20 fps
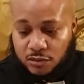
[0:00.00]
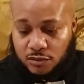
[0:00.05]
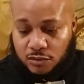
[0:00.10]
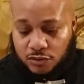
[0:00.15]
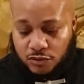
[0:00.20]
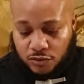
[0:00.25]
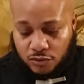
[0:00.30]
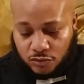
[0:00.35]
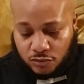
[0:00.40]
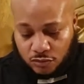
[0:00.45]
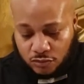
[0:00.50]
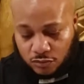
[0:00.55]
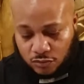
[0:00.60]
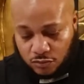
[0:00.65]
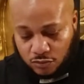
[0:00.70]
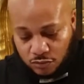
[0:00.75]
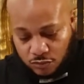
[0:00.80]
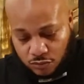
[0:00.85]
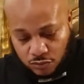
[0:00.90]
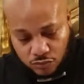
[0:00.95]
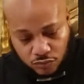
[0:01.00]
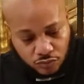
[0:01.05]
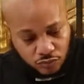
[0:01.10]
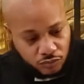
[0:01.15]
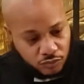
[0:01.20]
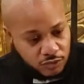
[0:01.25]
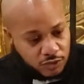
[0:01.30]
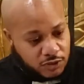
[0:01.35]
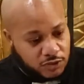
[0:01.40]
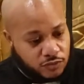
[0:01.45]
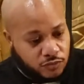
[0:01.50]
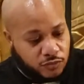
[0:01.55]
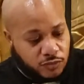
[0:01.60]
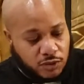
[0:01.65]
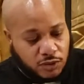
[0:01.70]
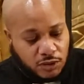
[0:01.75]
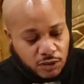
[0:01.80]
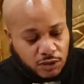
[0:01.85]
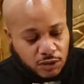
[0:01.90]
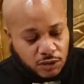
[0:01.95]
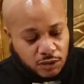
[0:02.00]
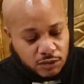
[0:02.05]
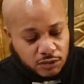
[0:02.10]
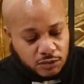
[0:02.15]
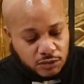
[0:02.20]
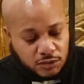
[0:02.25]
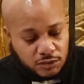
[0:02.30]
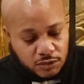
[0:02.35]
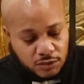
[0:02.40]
So this one needs